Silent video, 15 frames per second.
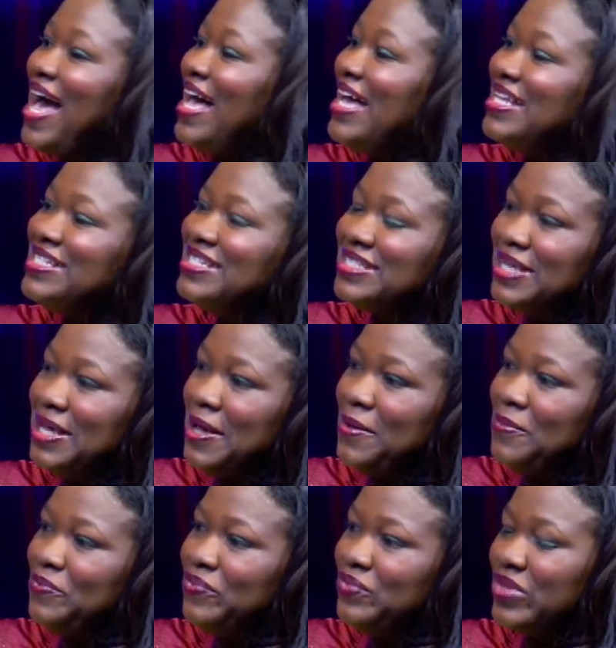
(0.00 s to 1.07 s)
And
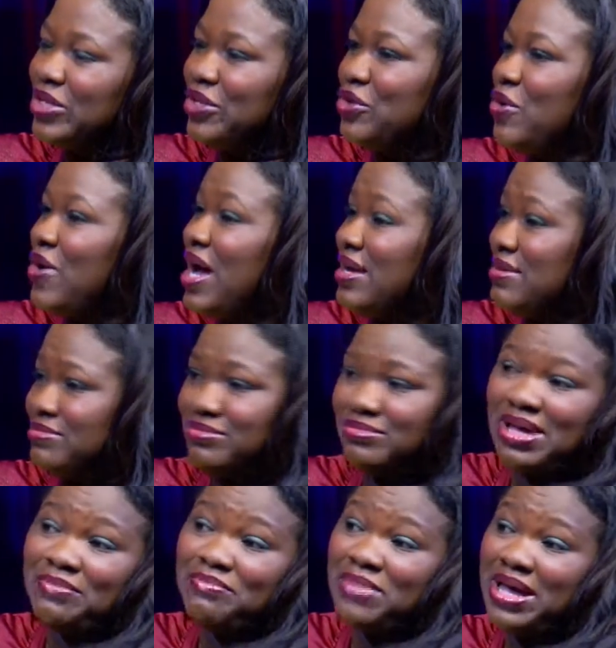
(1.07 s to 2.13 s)
you know,
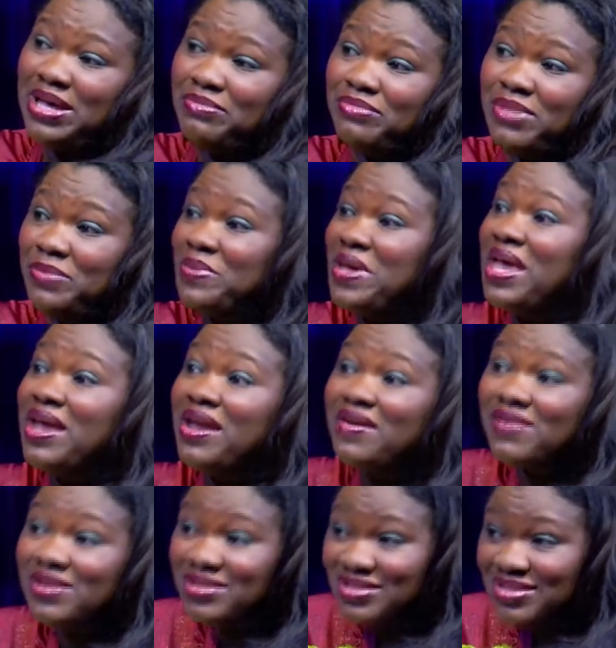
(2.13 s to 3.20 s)
my
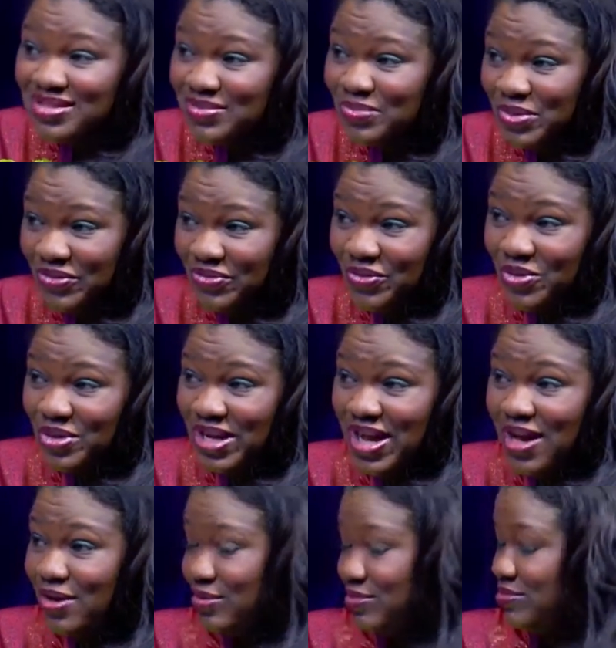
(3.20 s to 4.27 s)
parents before
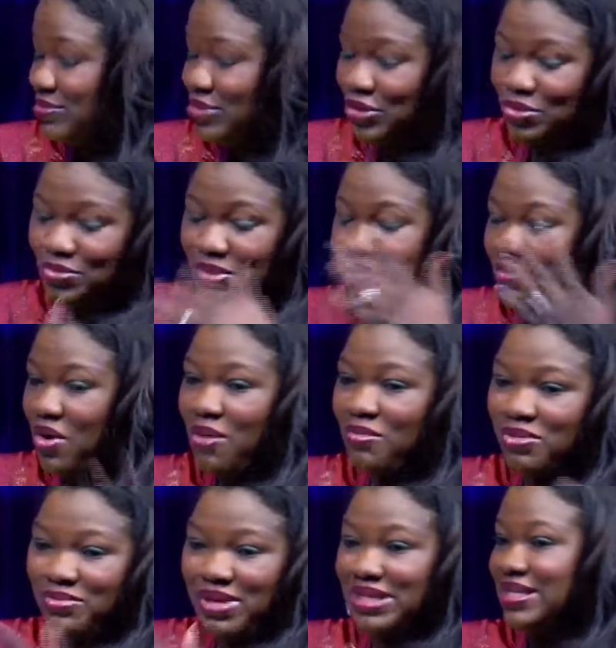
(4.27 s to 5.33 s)
now, you know, my
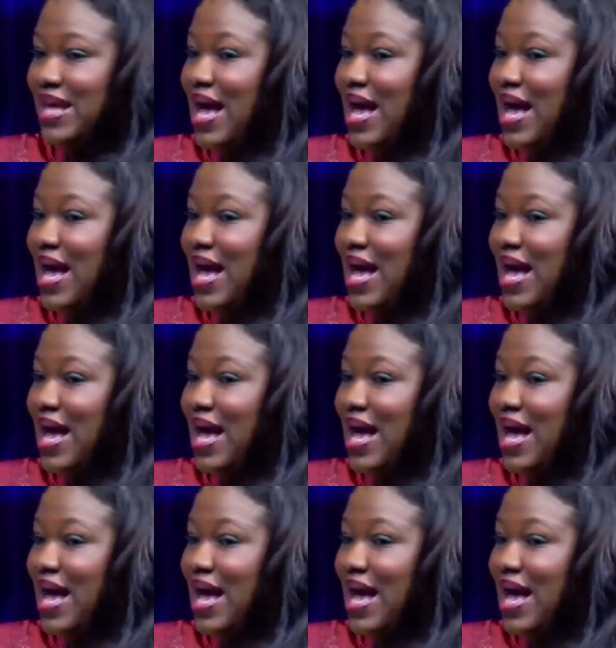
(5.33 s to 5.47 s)
mom and my